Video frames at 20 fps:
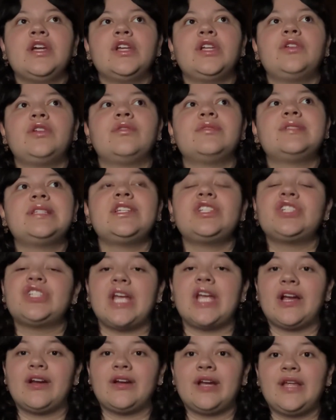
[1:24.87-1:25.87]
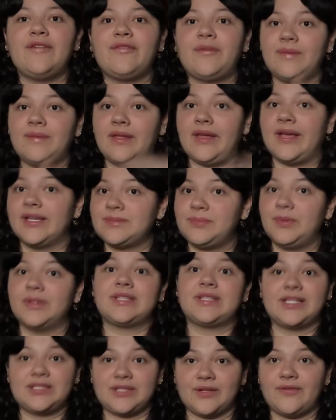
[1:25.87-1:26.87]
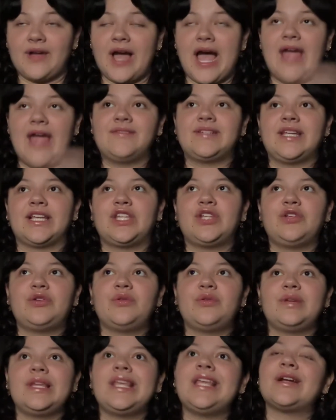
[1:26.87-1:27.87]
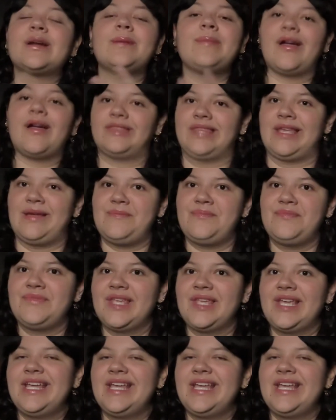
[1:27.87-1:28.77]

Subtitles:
you don't see Jerry from the last book that survived, you don't hear about them,